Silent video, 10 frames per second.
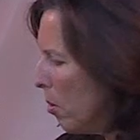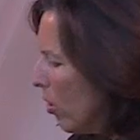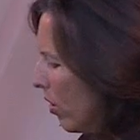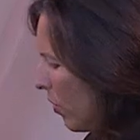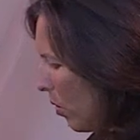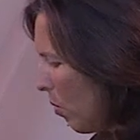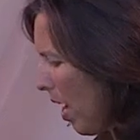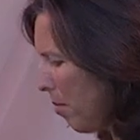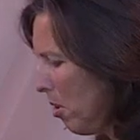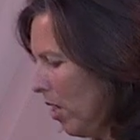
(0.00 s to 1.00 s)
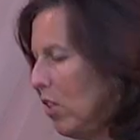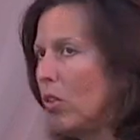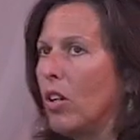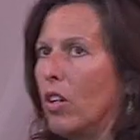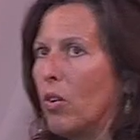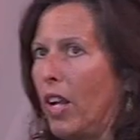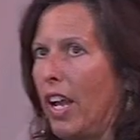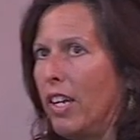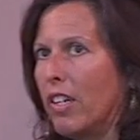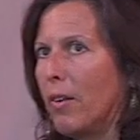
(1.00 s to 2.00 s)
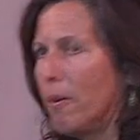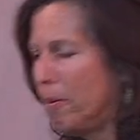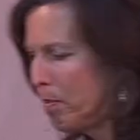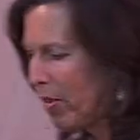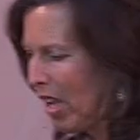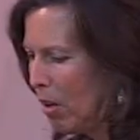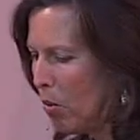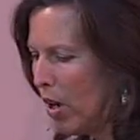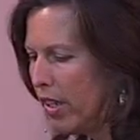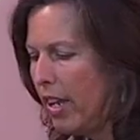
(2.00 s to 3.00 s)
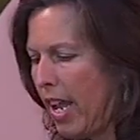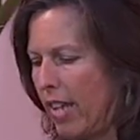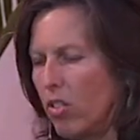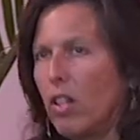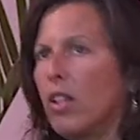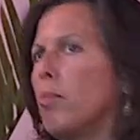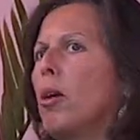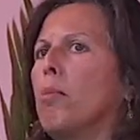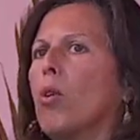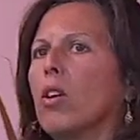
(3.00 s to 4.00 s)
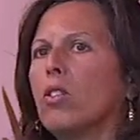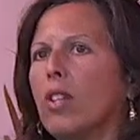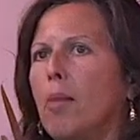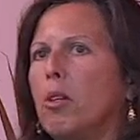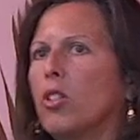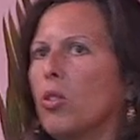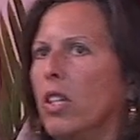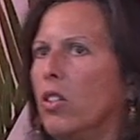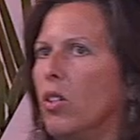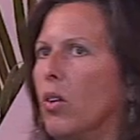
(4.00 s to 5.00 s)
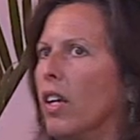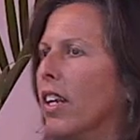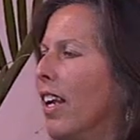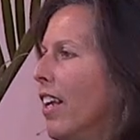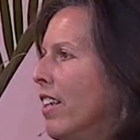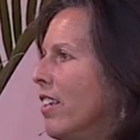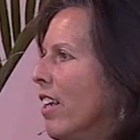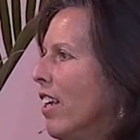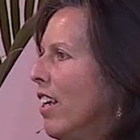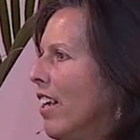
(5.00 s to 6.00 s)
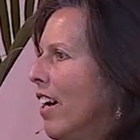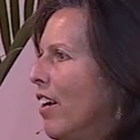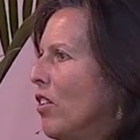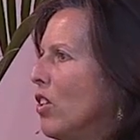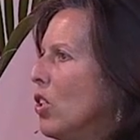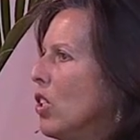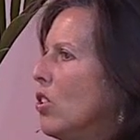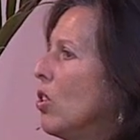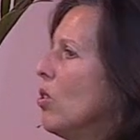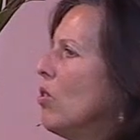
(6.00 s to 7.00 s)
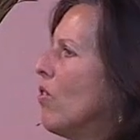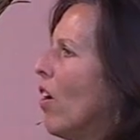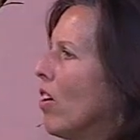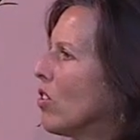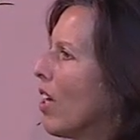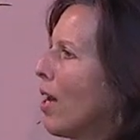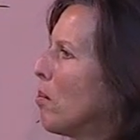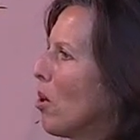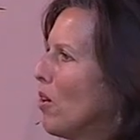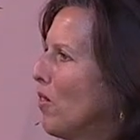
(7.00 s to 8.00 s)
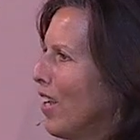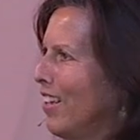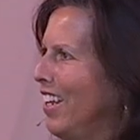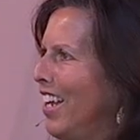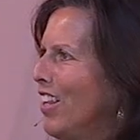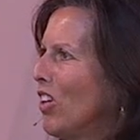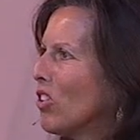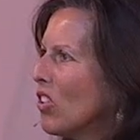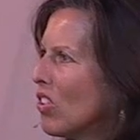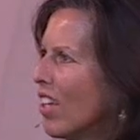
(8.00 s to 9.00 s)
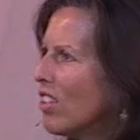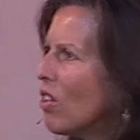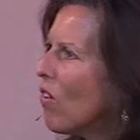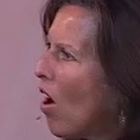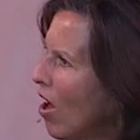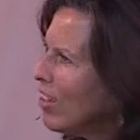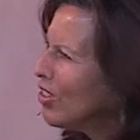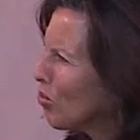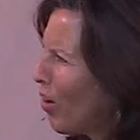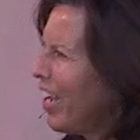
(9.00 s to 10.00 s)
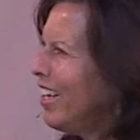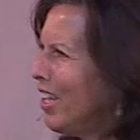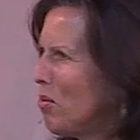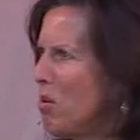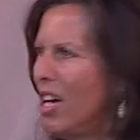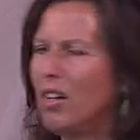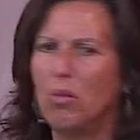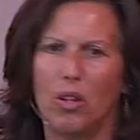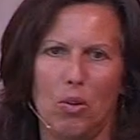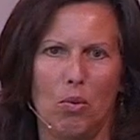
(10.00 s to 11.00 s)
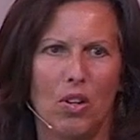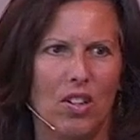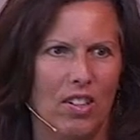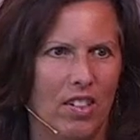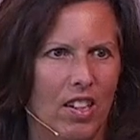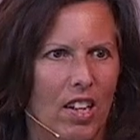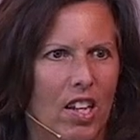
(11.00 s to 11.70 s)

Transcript: beautiful web that you could create one that has a little bit more symmetry to it and uh, the, the dew falls on perfectly, and there's a sense of all is right and well with the world.